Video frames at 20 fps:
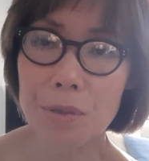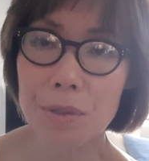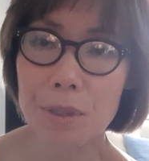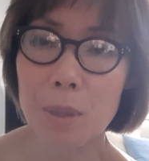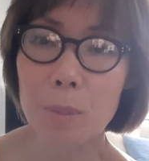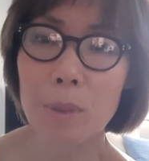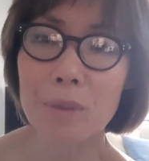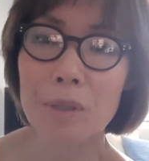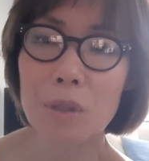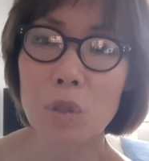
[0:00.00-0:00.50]

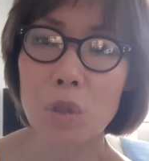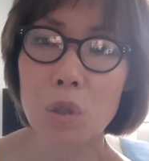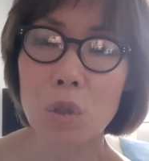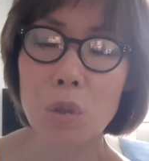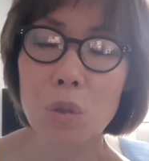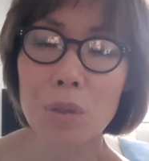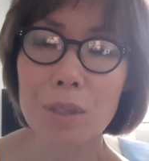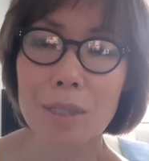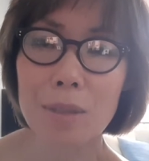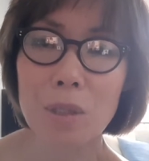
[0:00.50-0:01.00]
some of the
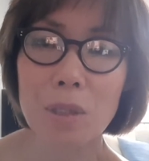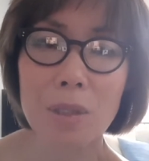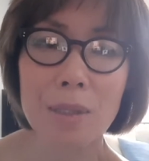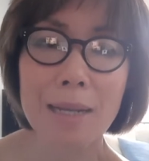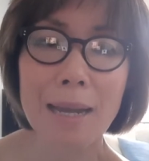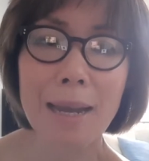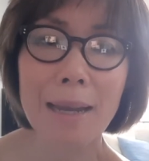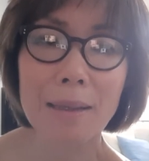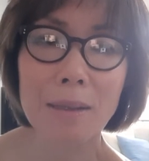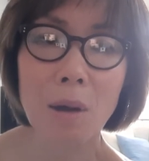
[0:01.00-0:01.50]
Jews in
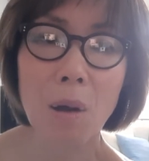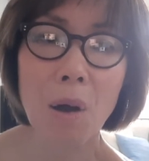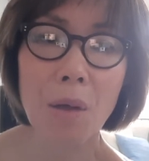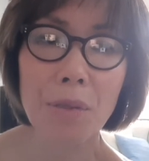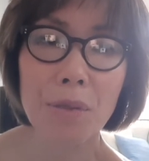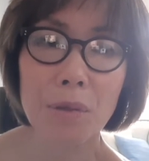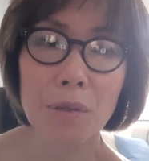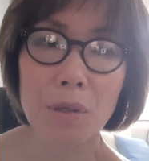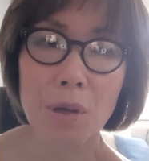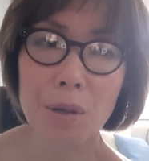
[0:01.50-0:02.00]
today, the
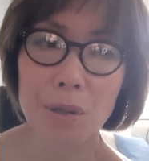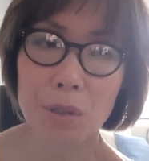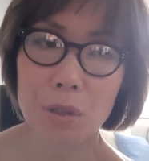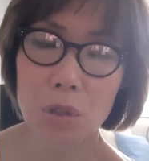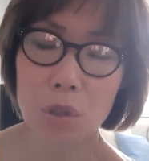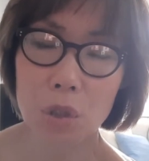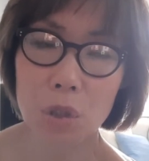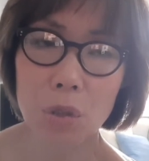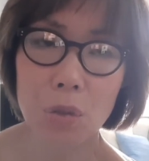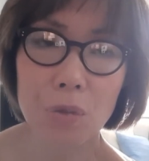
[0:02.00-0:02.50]
Orthodox
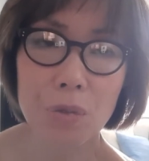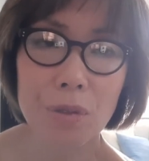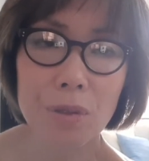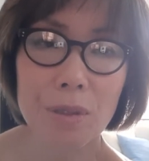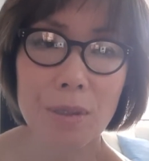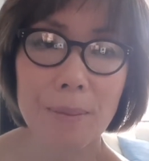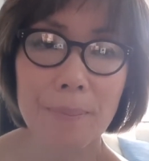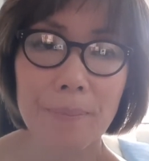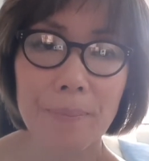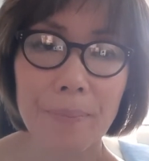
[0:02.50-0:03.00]

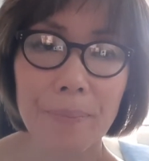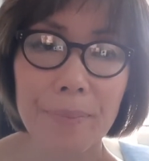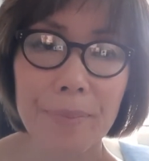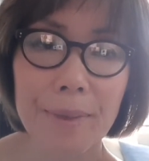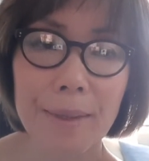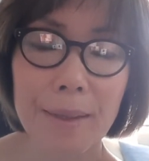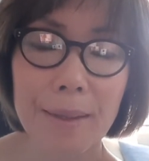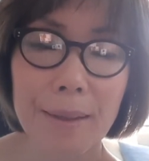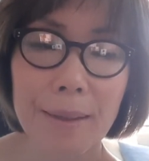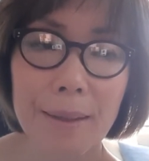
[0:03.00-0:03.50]
Jews.
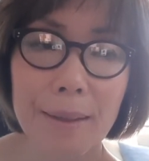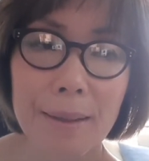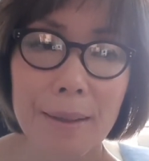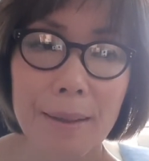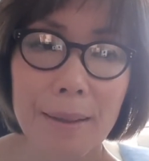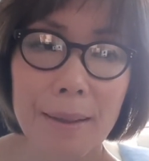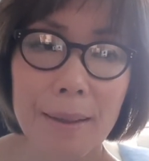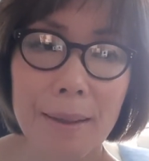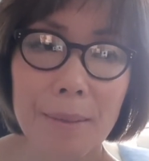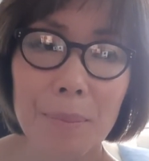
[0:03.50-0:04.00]

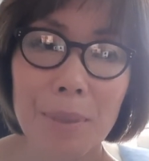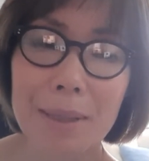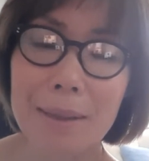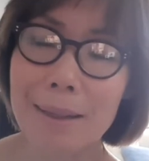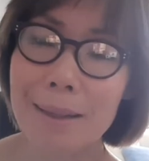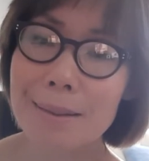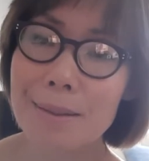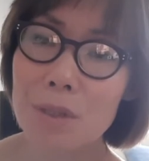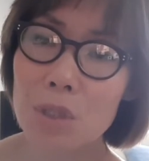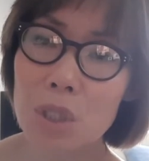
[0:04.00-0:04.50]
But
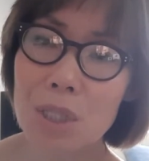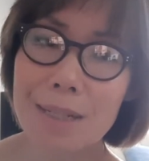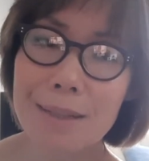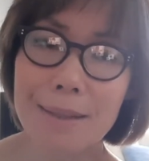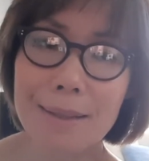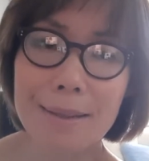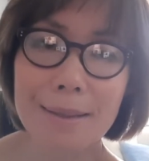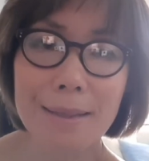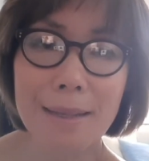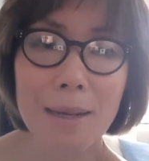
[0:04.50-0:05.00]
then
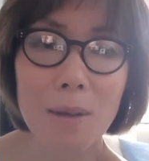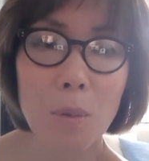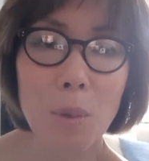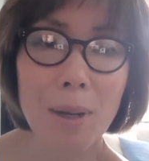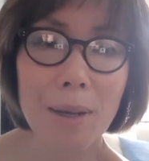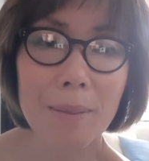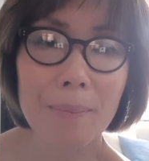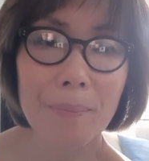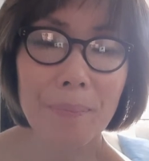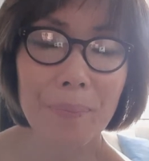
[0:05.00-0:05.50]
Jesus say
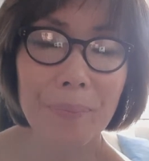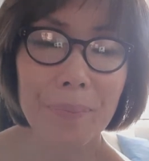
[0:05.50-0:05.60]
what?